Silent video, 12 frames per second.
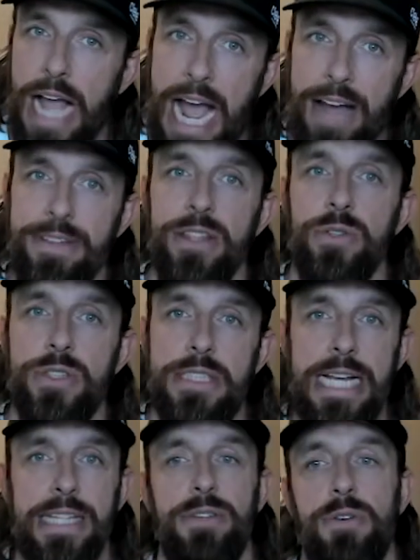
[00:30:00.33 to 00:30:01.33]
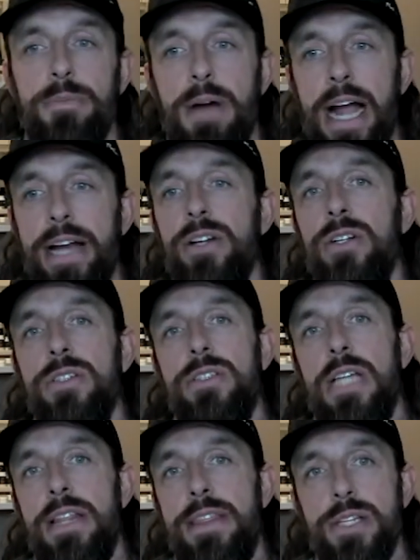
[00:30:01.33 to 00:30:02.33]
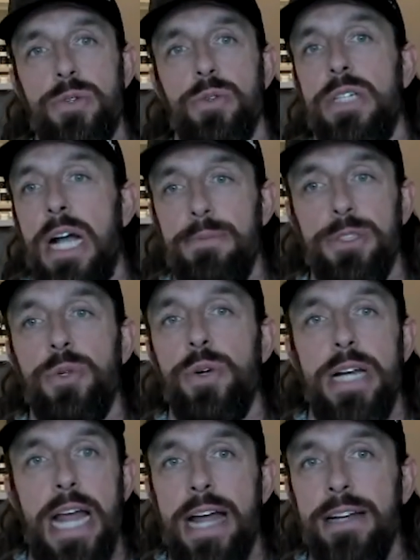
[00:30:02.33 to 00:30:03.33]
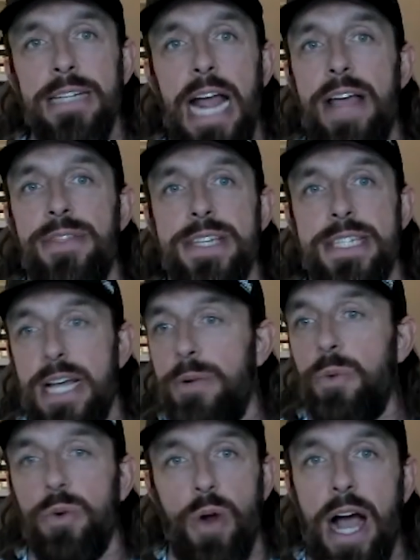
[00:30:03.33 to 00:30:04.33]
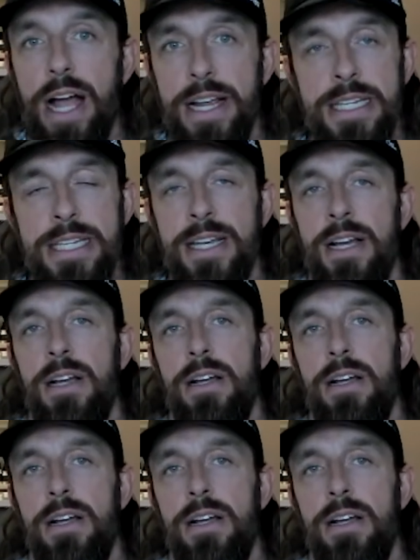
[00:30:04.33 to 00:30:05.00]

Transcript: having those daily reminders that this will come to an end and the sun will rise